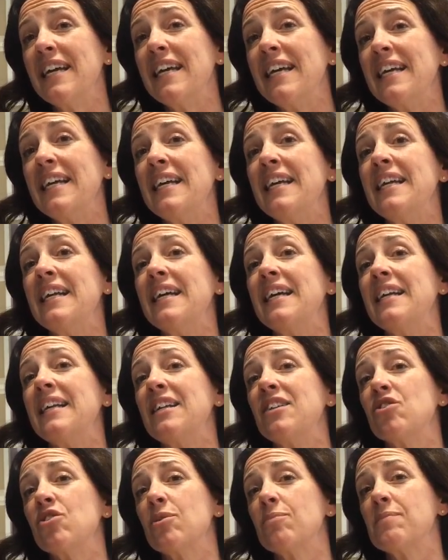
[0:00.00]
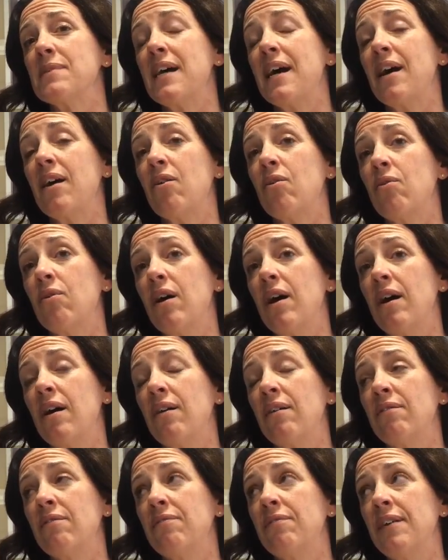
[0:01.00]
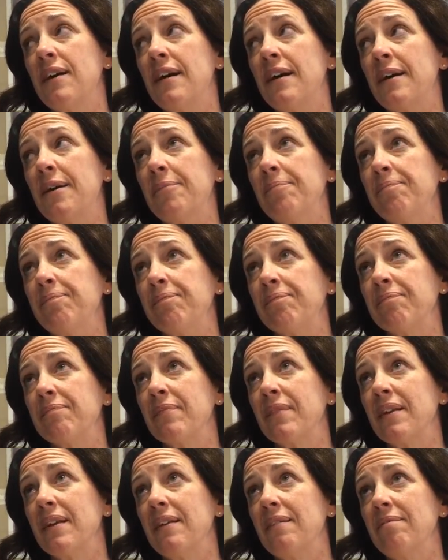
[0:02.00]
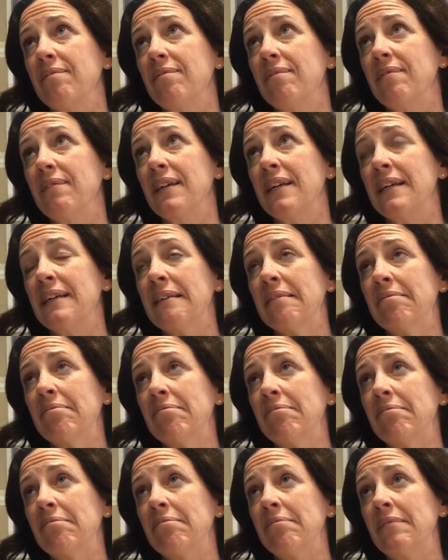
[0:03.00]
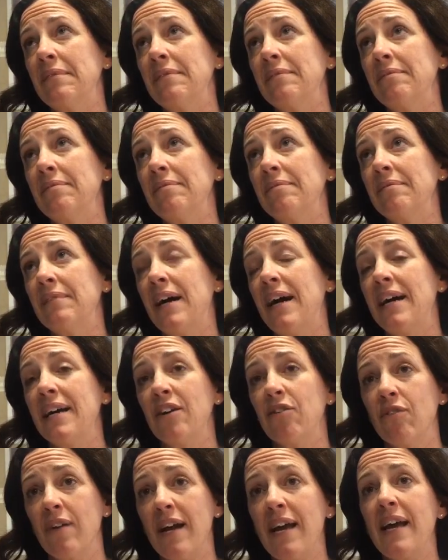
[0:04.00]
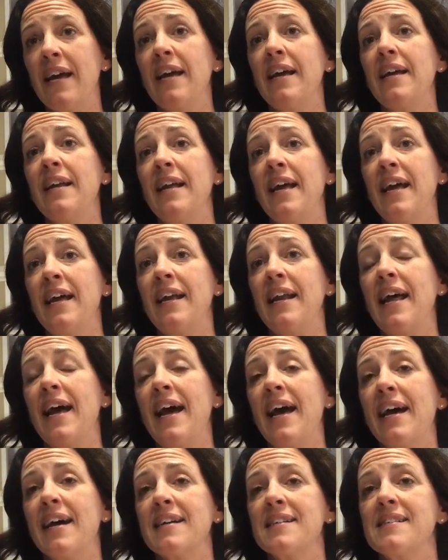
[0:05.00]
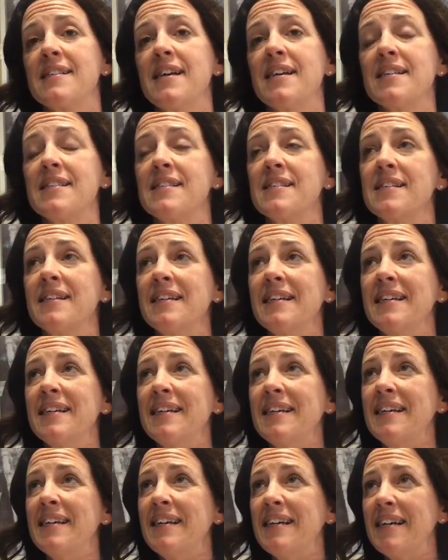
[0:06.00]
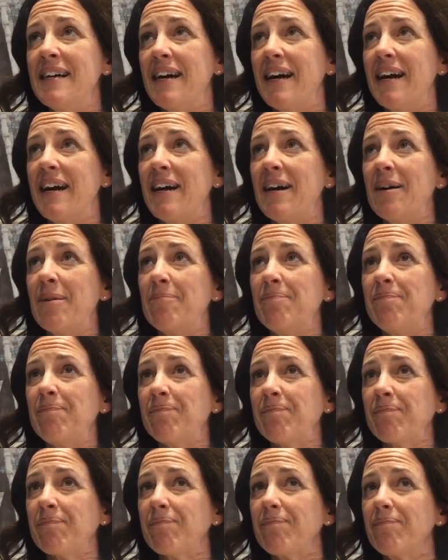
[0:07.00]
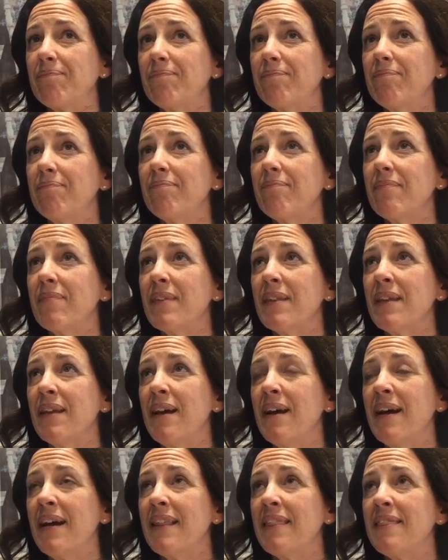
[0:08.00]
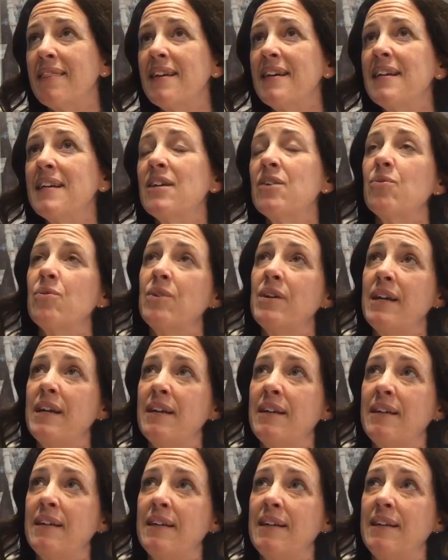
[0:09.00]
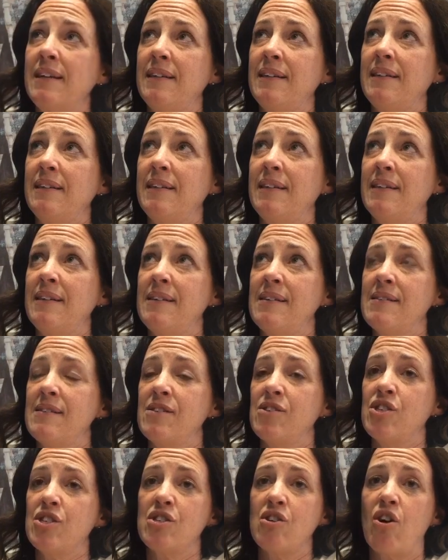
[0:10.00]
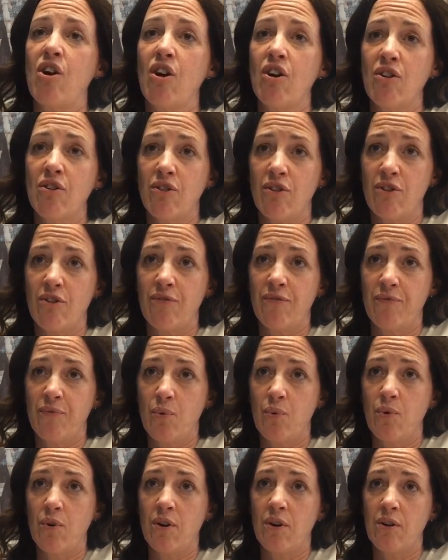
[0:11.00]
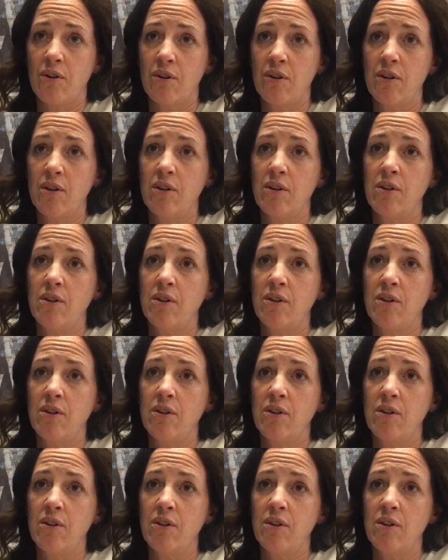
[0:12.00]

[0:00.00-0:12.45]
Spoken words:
aid and in terms how of in higher ed and access, um, I think it is just harder for